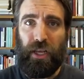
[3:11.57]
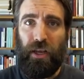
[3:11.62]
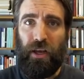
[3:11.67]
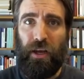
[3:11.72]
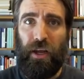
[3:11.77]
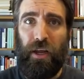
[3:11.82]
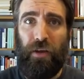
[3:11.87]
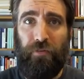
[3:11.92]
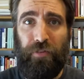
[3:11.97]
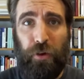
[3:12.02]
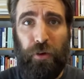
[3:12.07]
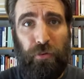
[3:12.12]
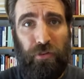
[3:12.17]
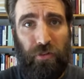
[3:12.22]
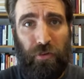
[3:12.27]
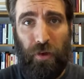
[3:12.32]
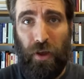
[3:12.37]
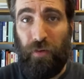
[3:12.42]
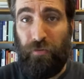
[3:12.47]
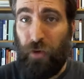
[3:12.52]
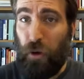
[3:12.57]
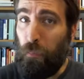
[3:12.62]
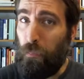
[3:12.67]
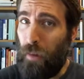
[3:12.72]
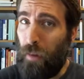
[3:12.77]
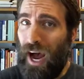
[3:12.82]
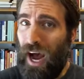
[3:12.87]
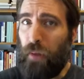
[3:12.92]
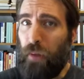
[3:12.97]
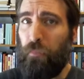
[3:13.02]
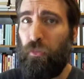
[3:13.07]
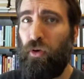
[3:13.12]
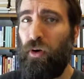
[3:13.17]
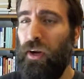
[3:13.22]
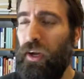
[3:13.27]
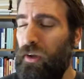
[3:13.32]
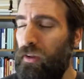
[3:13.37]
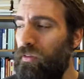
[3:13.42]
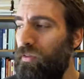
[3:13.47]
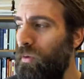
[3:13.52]
if you, if you buy more
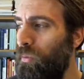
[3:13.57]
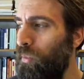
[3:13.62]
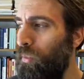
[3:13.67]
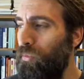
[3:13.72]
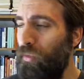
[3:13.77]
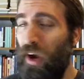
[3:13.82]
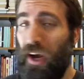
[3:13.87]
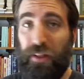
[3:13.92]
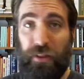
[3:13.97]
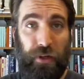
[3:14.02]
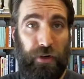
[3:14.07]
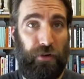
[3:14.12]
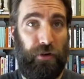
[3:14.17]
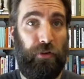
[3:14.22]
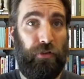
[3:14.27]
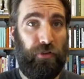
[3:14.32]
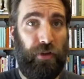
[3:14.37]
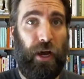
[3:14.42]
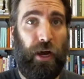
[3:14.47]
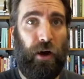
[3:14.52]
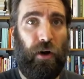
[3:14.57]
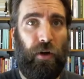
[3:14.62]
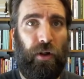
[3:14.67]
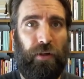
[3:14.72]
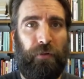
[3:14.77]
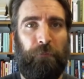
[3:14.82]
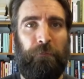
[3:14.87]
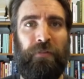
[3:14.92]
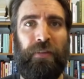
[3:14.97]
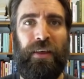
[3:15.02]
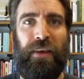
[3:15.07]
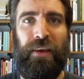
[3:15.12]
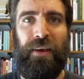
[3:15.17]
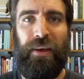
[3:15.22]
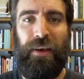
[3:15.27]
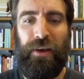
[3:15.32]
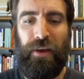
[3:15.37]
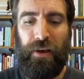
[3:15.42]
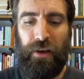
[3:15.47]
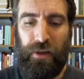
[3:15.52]
goods from abroad than you sell,
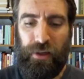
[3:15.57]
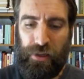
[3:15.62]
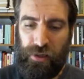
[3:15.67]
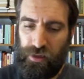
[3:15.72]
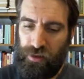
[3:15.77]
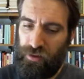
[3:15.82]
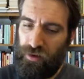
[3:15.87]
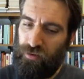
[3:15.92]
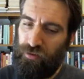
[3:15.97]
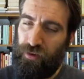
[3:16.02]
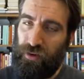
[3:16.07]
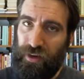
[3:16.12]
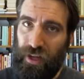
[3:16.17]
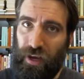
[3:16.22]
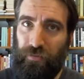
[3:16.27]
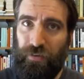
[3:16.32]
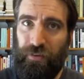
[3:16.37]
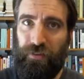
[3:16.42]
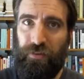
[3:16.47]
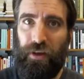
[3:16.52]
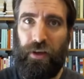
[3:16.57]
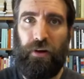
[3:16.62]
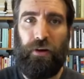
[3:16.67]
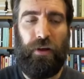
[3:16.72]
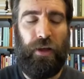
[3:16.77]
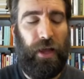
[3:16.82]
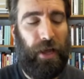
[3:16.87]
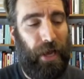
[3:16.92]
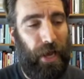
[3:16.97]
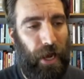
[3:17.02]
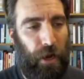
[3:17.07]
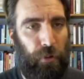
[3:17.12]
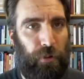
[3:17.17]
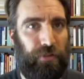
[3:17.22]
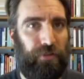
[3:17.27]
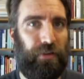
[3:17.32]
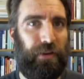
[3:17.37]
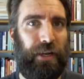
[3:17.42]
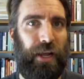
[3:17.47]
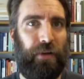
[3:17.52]
there's a deficit. How
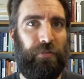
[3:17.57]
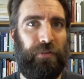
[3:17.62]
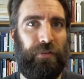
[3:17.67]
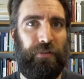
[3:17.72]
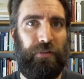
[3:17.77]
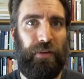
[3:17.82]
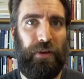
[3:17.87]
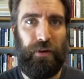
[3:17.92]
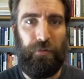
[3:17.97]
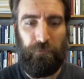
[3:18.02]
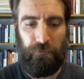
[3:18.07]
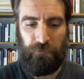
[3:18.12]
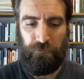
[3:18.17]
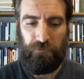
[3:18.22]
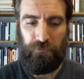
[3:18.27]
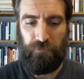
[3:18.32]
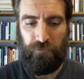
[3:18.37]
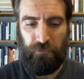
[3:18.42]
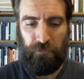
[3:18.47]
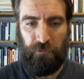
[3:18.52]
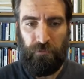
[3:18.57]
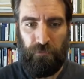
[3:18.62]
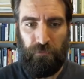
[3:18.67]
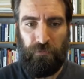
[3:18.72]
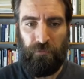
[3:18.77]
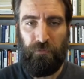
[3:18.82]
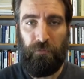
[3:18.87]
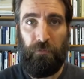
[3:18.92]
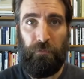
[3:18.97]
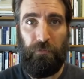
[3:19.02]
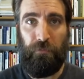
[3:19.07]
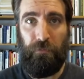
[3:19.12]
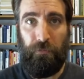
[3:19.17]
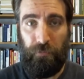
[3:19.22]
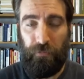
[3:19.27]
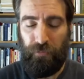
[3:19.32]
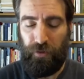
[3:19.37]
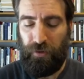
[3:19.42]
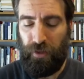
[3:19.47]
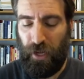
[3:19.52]
is a deficit?
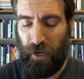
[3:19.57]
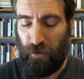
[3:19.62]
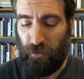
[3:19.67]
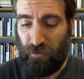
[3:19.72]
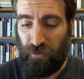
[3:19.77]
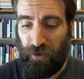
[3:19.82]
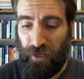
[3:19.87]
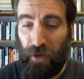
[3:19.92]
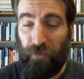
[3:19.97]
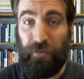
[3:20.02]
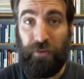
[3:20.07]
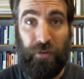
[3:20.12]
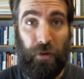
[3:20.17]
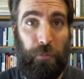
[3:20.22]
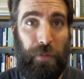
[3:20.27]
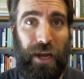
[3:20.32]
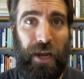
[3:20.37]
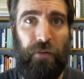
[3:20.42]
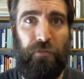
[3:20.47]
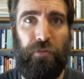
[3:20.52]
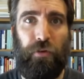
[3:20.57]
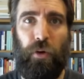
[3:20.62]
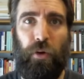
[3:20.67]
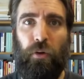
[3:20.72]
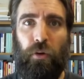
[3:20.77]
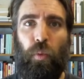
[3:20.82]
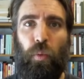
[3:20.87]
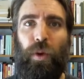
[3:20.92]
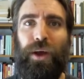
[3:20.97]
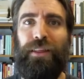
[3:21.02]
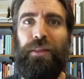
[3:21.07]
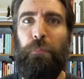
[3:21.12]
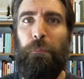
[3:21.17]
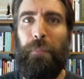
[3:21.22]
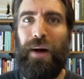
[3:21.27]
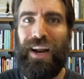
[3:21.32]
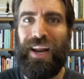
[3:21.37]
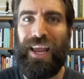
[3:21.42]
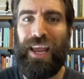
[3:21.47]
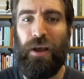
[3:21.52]
How is a deficit paid for? With
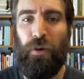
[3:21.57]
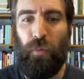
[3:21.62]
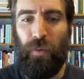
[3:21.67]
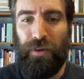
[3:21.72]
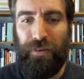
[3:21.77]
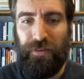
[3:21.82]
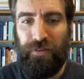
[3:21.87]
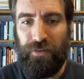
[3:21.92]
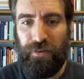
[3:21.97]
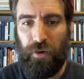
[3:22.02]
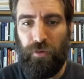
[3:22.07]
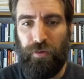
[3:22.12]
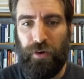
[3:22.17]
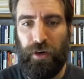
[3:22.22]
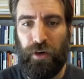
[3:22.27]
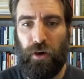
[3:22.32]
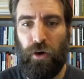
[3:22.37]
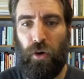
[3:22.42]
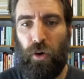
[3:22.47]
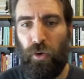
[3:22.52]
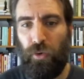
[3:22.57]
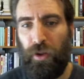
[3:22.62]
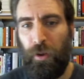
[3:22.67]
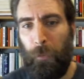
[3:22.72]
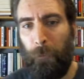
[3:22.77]
money, with silver and gold.